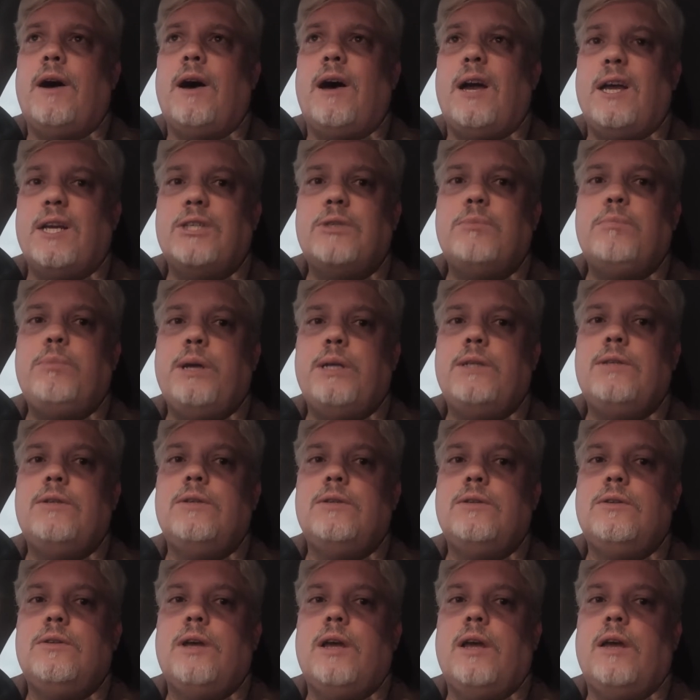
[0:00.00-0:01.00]
I
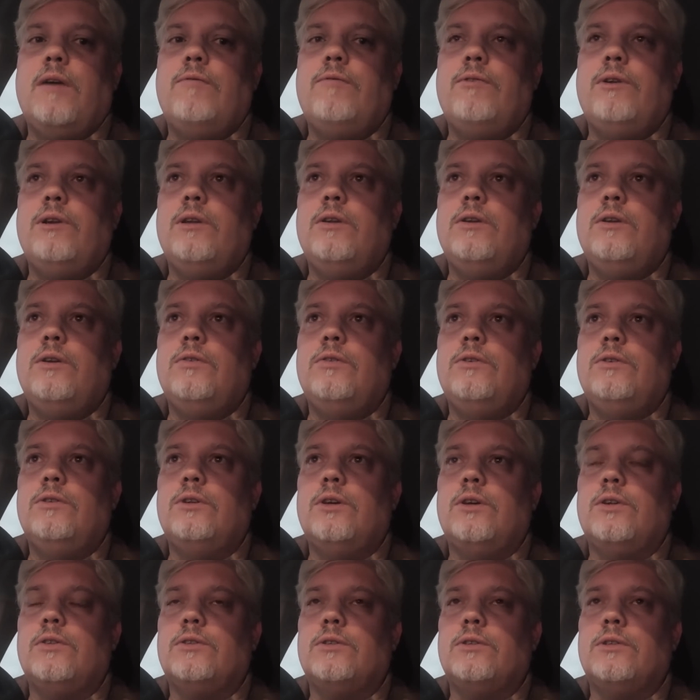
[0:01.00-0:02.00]
expected to have really good
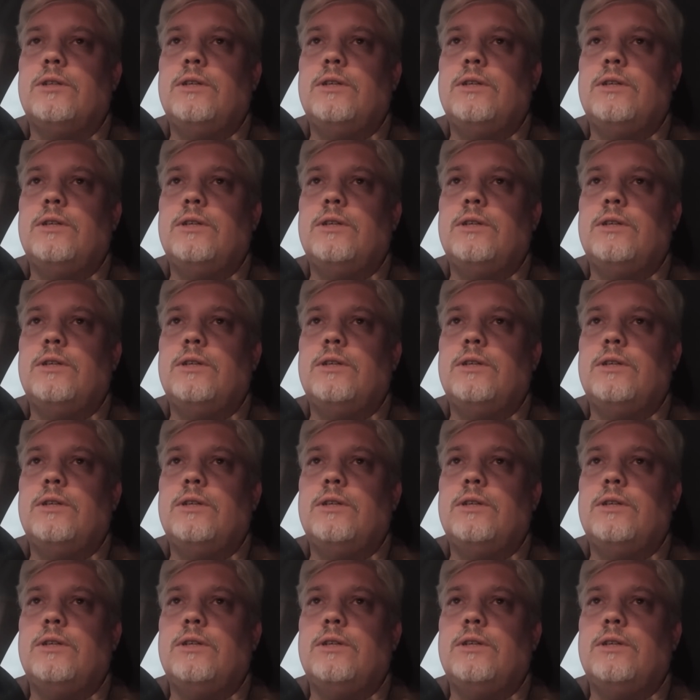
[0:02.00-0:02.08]
results.